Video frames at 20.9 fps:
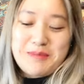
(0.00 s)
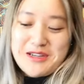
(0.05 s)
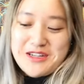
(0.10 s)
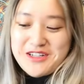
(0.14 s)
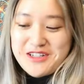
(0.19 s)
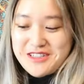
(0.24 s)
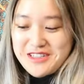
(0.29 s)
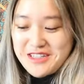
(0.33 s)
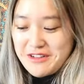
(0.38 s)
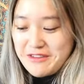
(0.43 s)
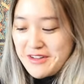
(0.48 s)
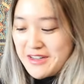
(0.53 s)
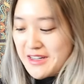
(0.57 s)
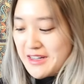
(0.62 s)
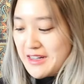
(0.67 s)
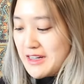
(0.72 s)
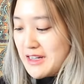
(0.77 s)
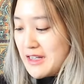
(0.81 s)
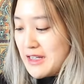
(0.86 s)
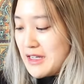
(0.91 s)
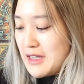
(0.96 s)
pictures of
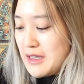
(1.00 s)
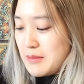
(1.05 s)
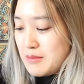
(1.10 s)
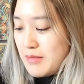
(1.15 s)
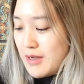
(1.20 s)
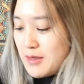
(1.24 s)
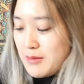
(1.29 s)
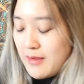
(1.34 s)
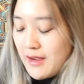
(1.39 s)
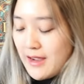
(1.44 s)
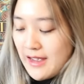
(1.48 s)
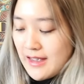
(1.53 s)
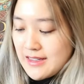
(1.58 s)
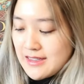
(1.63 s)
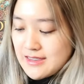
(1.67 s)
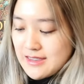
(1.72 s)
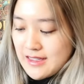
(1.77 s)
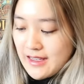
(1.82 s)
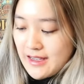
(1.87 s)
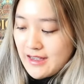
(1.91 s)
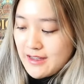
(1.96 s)
it. But my
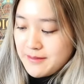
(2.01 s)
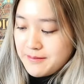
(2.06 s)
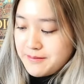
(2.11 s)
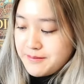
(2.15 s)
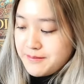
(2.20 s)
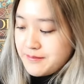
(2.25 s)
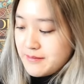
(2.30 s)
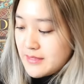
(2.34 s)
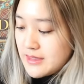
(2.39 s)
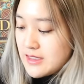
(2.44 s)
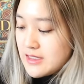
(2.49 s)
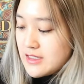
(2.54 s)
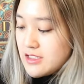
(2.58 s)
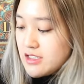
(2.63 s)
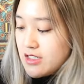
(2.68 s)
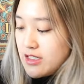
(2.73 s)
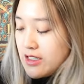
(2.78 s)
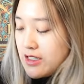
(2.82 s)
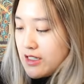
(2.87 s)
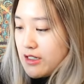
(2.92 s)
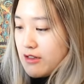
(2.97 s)
essay,
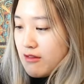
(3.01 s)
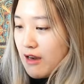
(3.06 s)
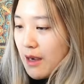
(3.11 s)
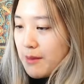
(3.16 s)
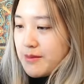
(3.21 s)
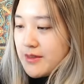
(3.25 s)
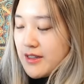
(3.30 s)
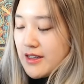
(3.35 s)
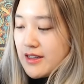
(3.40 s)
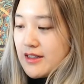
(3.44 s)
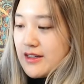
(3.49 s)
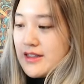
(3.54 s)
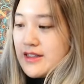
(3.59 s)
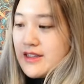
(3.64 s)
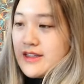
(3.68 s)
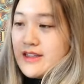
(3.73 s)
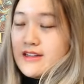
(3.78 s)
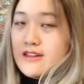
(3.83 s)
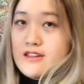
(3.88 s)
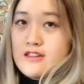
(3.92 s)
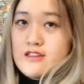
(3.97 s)
she wrapped it
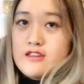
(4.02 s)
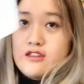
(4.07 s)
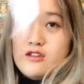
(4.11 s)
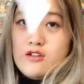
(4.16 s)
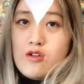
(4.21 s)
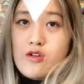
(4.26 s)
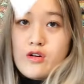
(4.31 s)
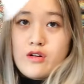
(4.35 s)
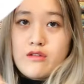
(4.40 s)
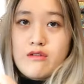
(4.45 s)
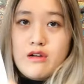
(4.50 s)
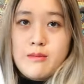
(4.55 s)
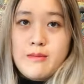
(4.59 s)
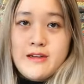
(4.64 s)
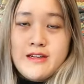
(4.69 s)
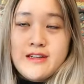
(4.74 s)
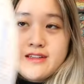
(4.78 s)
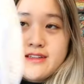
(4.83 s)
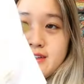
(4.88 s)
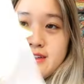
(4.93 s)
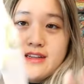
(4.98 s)
in Dior
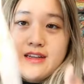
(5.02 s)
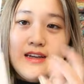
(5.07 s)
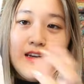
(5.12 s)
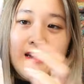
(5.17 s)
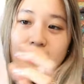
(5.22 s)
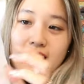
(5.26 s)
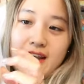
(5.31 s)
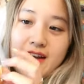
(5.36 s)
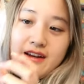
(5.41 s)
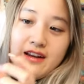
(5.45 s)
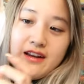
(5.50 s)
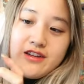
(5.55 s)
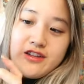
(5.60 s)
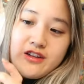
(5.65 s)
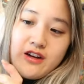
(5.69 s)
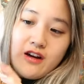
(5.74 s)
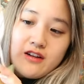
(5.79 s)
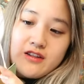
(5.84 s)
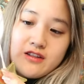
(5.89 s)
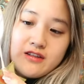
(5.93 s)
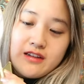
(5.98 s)
ribbon. And then she
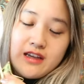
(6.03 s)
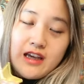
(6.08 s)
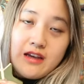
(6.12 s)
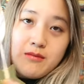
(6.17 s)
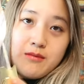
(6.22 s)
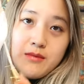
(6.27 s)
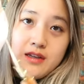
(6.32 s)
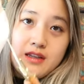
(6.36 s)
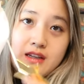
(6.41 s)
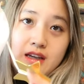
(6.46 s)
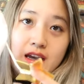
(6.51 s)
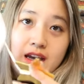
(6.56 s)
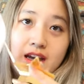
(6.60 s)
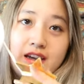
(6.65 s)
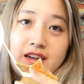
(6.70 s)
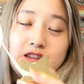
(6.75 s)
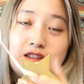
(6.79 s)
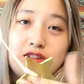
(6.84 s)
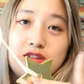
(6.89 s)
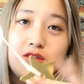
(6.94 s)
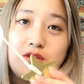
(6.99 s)
also gave me a
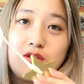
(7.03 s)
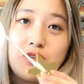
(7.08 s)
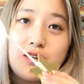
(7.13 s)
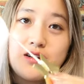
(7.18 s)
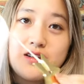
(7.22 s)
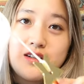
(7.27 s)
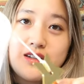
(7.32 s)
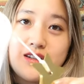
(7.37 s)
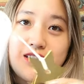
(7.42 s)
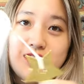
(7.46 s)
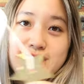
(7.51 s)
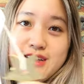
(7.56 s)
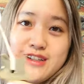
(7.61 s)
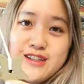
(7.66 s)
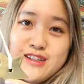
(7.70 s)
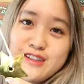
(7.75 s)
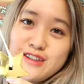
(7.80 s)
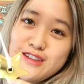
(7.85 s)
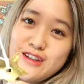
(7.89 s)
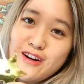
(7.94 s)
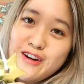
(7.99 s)
Dior
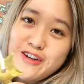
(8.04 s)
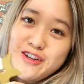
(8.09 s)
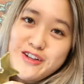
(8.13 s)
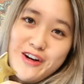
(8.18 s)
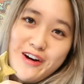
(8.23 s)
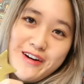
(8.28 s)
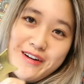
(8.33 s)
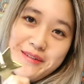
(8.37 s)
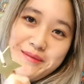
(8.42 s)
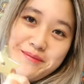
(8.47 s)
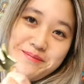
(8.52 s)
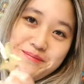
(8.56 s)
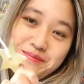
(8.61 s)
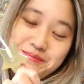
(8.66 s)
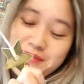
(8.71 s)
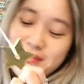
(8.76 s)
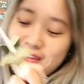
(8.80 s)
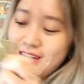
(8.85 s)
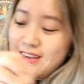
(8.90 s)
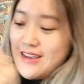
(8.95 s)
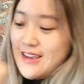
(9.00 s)
star charm.
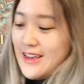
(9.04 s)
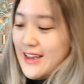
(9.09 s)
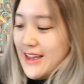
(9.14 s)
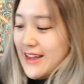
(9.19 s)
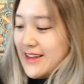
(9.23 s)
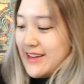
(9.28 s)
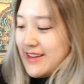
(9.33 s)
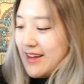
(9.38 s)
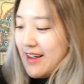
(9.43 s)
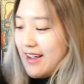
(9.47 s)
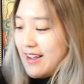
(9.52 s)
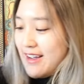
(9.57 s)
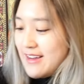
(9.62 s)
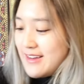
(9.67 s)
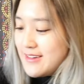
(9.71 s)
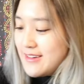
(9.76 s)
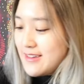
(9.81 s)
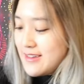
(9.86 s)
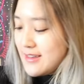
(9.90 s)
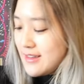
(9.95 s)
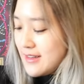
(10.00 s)
And then
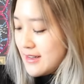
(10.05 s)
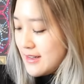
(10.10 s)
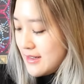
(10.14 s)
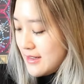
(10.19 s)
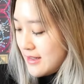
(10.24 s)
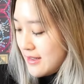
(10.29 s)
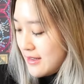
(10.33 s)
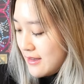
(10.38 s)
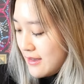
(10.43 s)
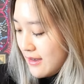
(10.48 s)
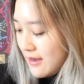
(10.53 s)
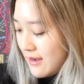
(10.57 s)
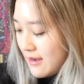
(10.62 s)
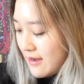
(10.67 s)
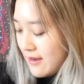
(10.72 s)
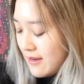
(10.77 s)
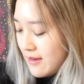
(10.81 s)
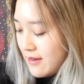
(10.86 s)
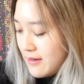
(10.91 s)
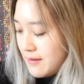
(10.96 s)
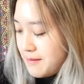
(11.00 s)

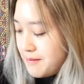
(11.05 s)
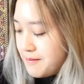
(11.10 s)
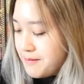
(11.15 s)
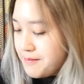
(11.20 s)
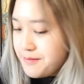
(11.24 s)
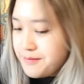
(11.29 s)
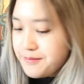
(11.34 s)
um,